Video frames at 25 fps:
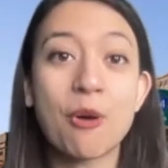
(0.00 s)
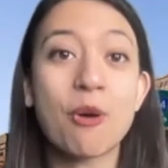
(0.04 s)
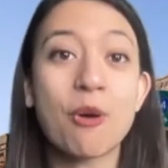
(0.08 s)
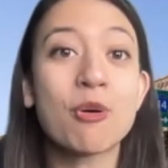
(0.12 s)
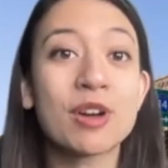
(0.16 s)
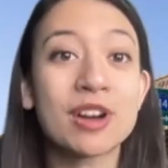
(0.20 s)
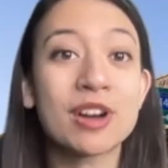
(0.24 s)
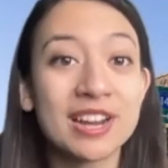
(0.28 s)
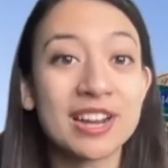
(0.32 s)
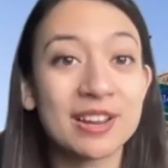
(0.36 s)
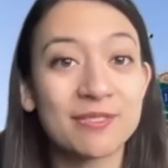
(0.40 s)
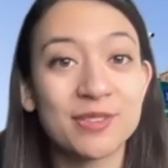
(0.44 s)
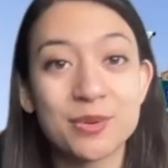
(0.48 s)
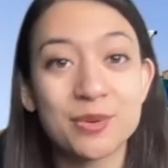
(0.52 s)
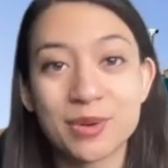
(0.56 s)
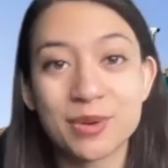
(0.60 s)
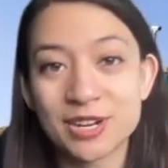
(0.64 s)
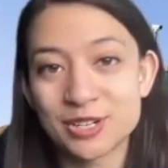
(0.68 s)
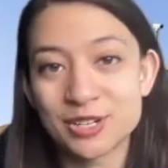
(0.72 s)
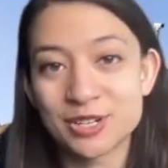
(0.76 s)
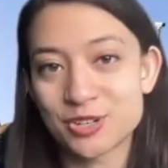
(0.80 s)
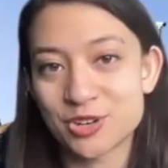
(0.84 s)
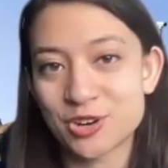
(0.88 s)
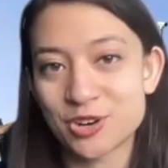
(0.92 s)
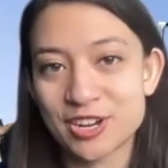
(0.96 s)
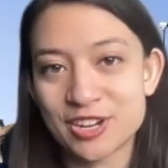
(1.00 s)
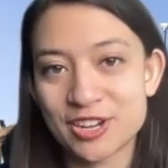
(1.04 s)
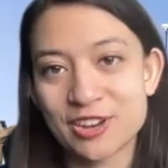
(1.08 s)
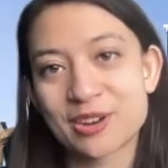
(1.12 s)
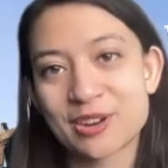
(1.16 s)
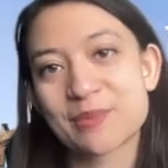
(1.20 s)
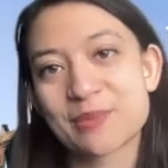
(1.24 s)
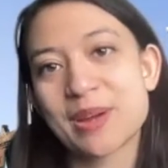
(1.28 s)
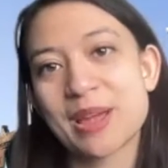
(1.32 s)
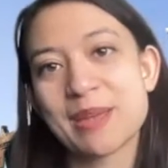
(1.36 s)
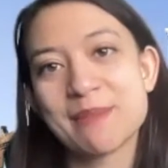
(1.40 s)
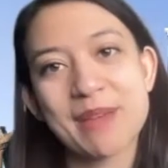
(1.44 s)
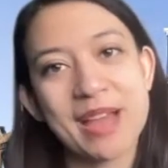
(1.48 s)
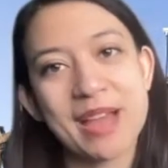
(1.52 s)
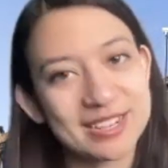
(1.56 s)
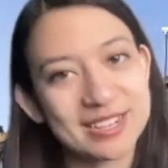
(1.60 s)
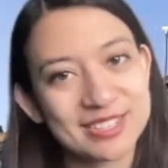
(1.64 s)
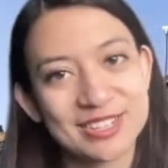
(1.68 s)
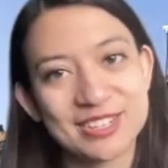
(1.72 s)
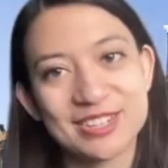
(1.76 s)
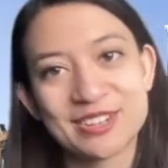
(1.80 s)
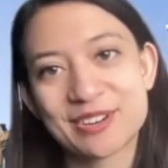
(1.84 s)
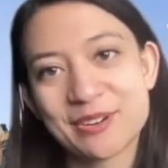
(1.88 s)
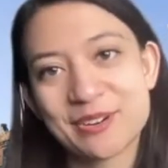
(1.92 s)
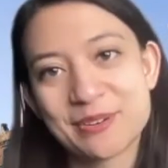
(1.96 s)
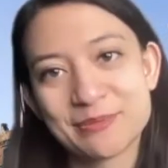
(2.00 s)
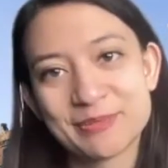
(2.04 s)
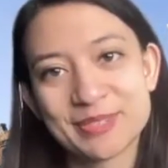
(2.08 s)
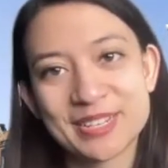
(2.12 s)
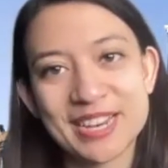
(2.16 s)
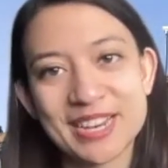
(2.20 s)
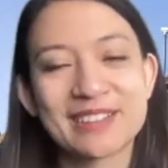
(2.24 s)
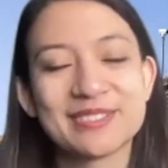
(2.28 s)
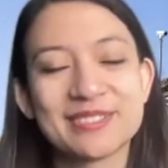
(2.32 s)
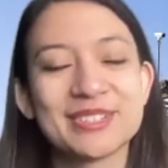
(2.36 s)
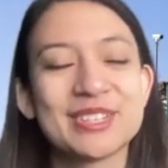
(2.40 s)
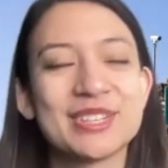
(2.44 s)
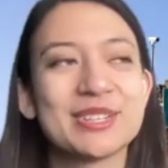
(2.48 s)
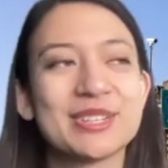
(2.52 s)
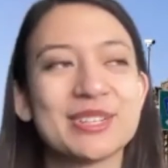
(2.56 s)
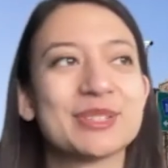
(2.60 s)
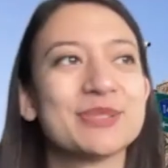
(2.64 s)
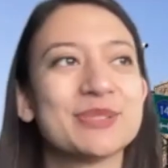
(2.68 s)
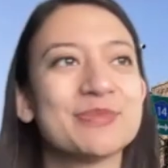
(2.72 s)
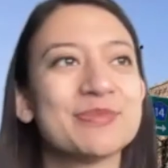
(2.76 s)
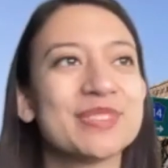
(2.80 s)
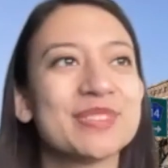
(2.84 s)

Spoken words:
or if you want to chart your way back to your hometown too.